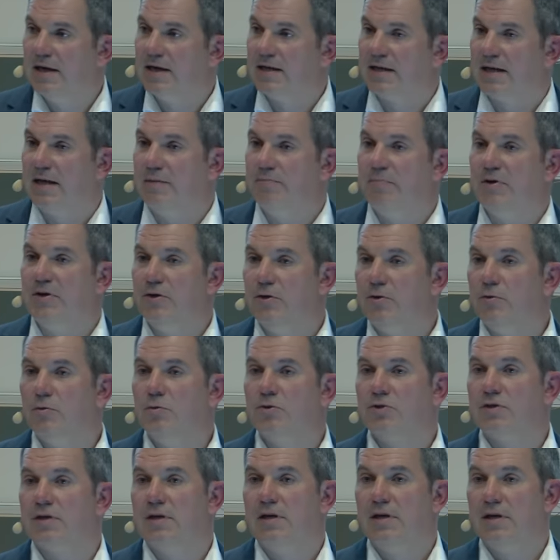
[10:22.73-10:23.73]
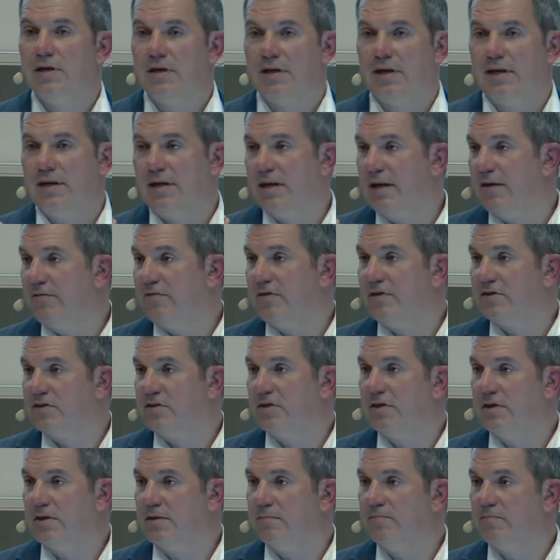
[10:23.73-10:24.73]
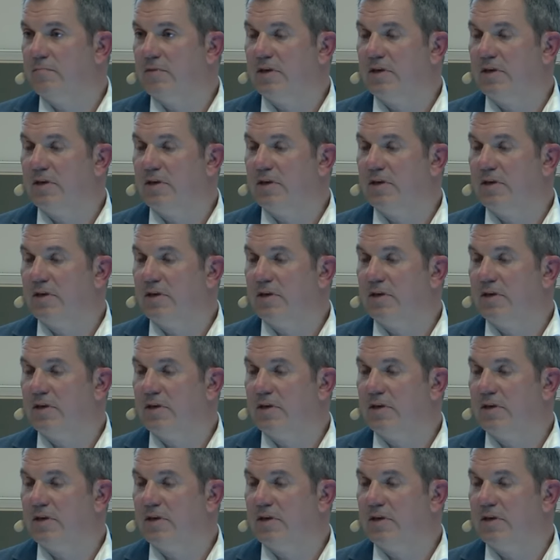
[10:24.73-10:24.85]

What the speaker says: can be used in FSD.